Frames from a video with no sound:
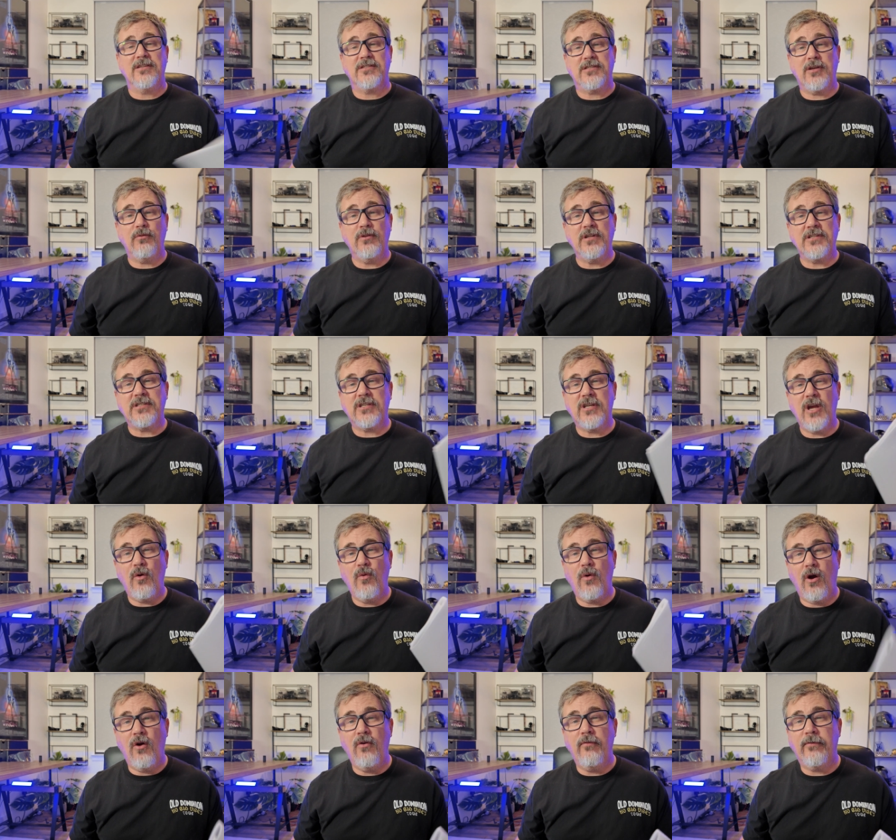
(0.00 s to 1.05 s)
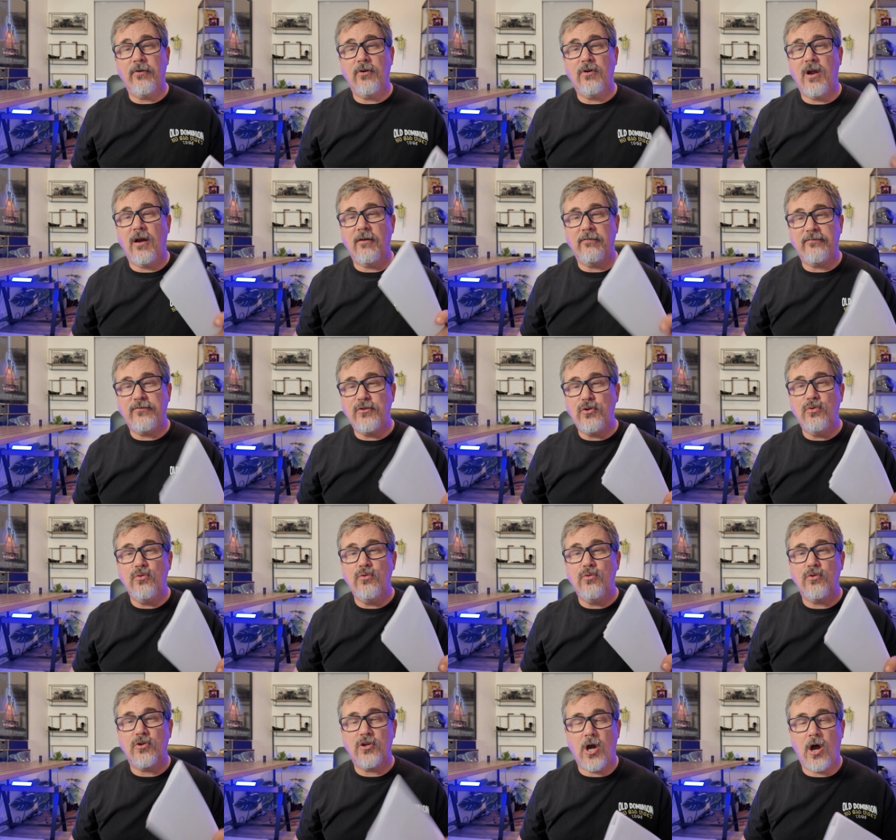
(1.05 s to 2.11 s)
So let's go over a
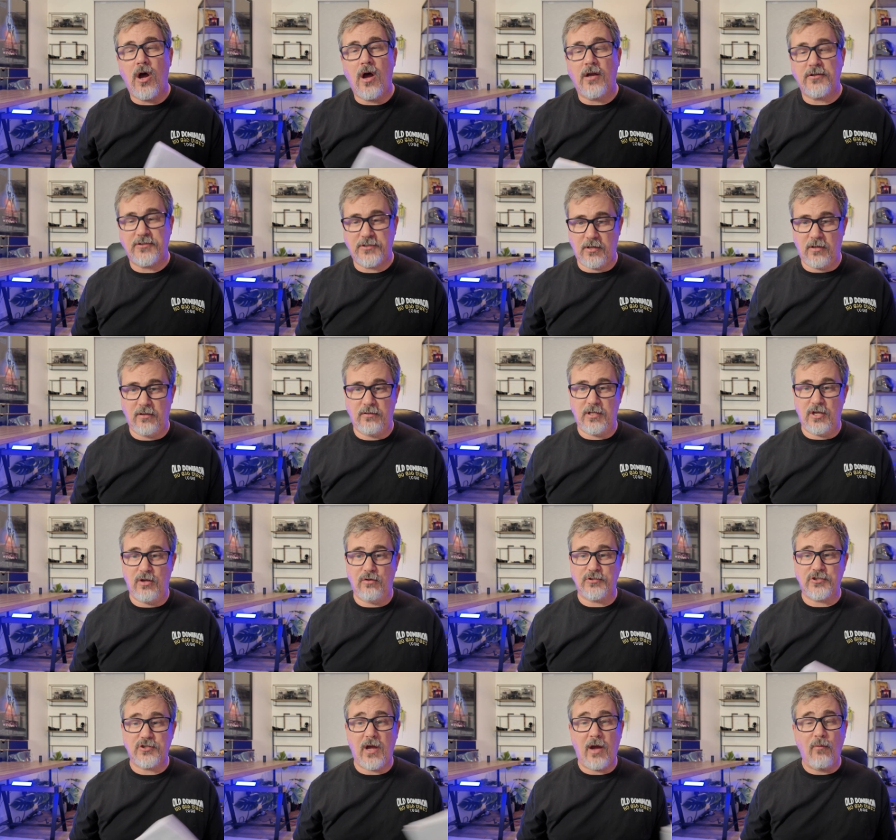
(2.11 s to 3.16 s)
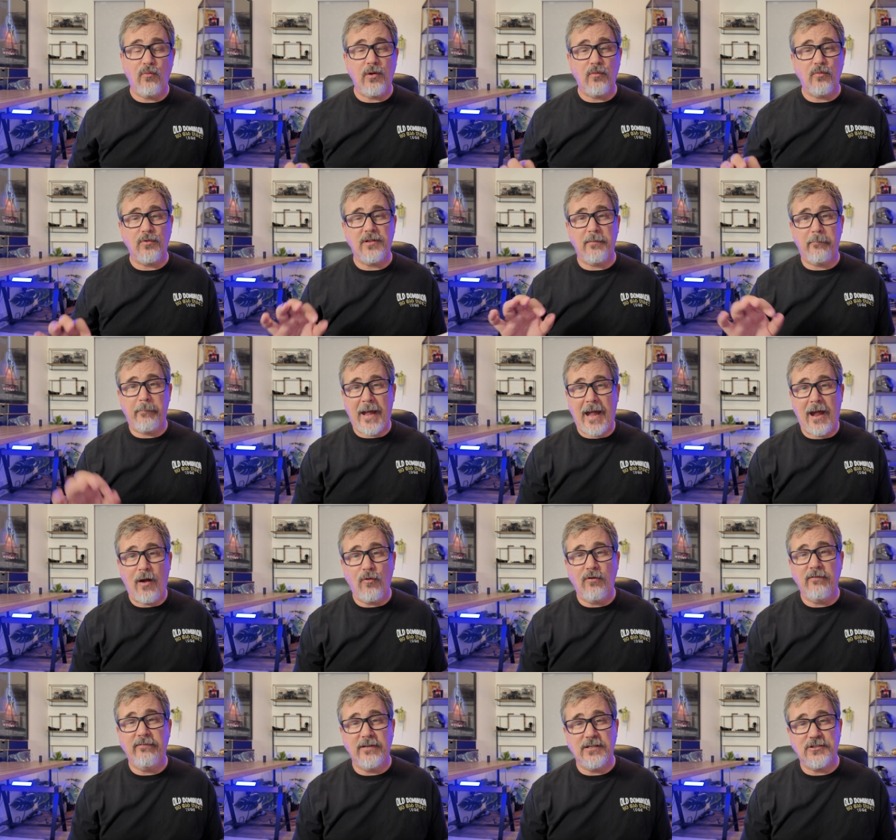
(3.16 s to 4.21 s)
few costs on those. So I went with the
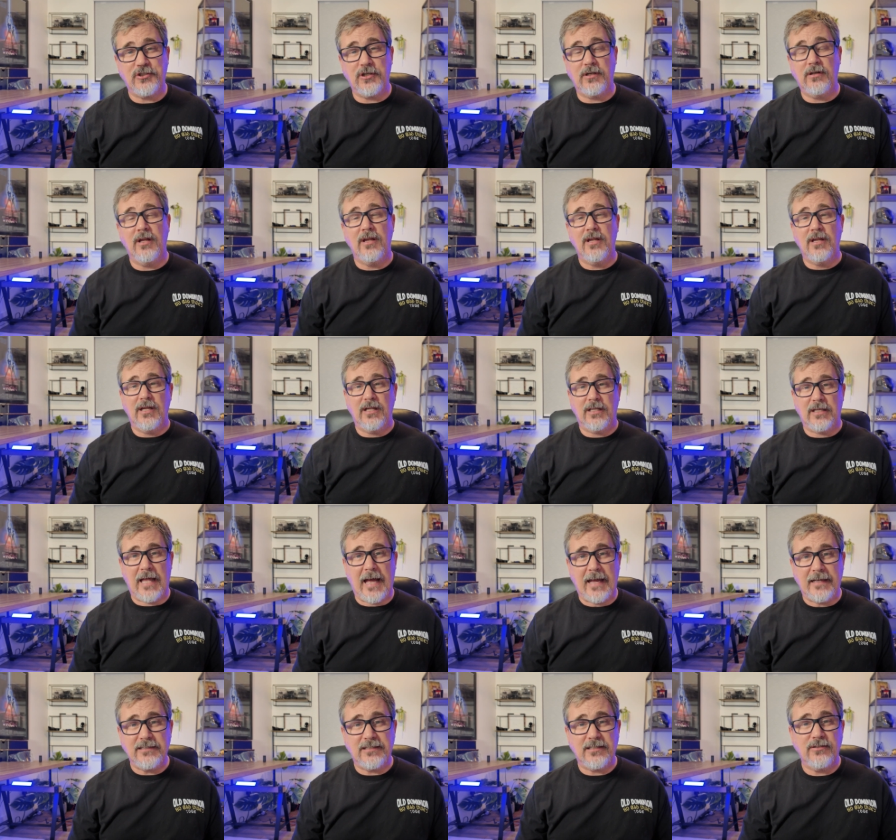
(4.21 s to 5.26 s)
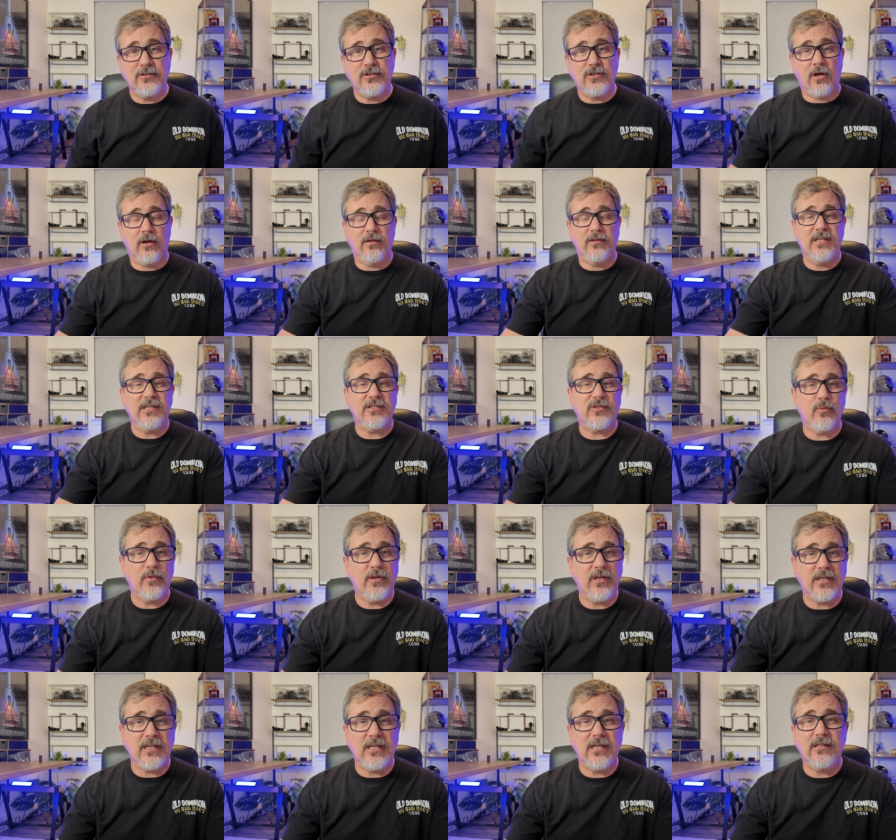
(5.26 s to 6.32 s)
Power Vision license on this
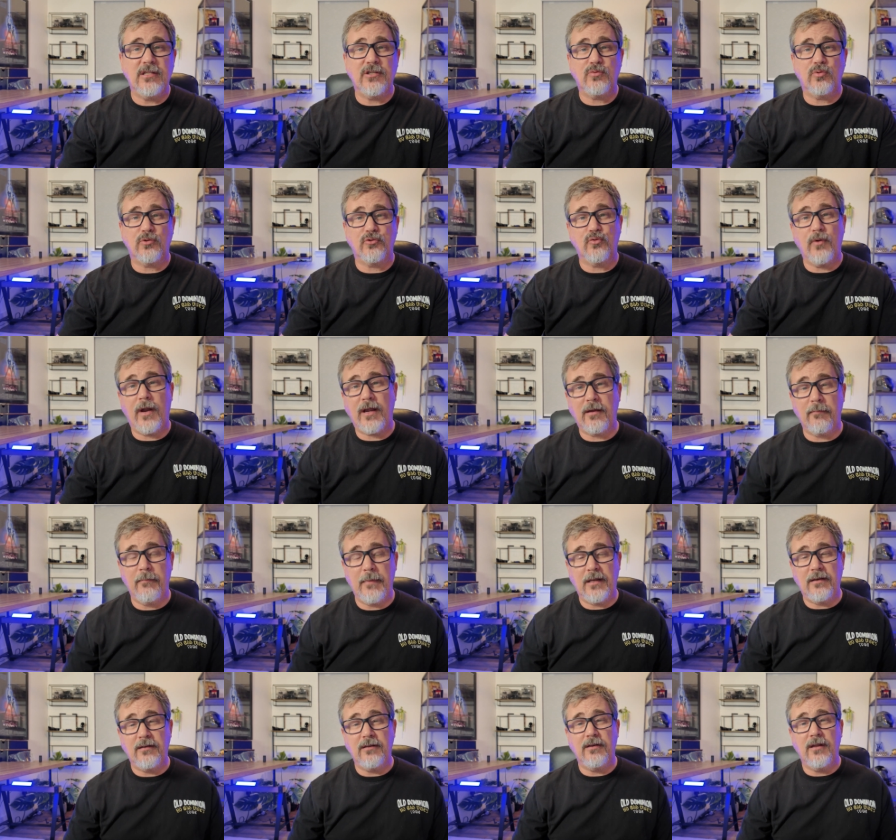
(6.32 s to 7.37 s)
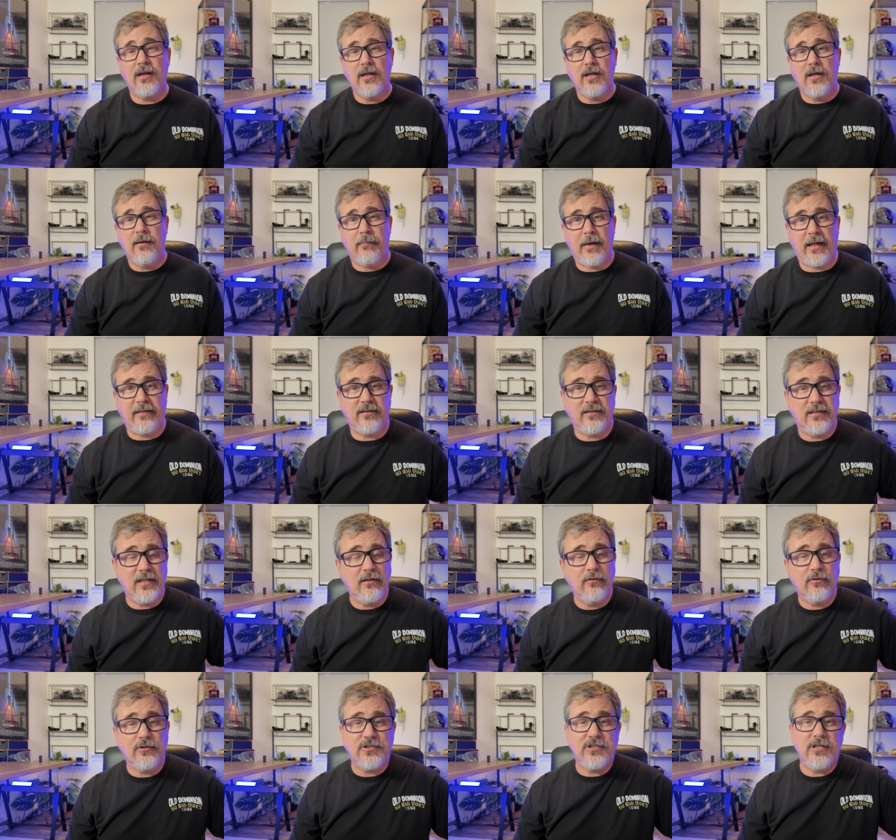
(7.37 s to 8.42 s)
one. Again, this was recommended by the
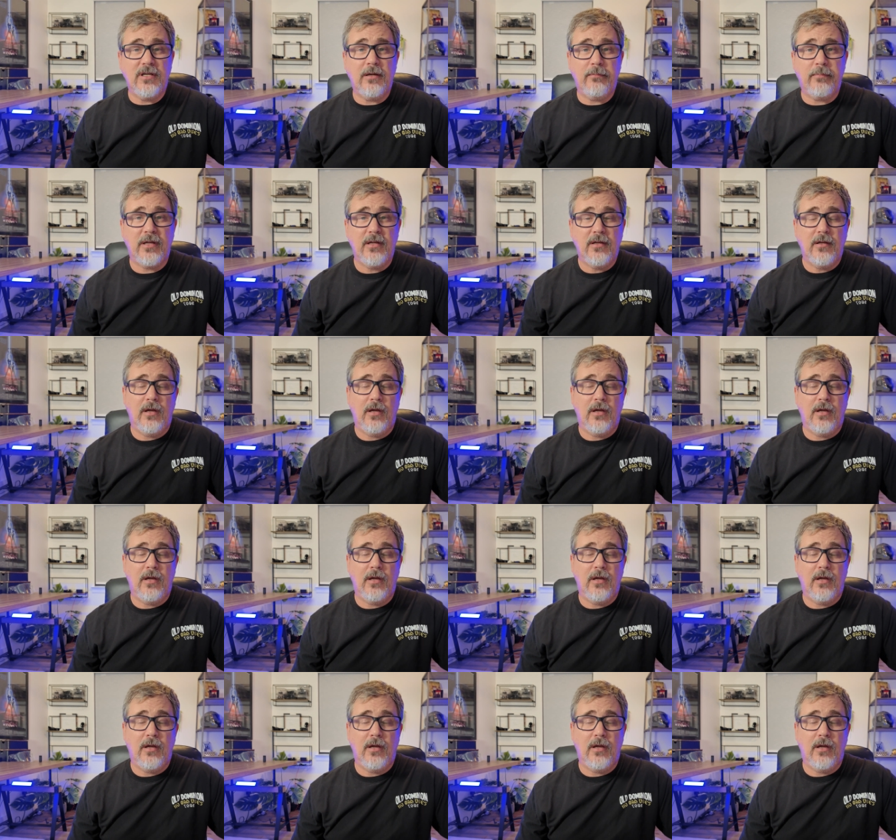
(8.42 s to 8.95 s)
dealership,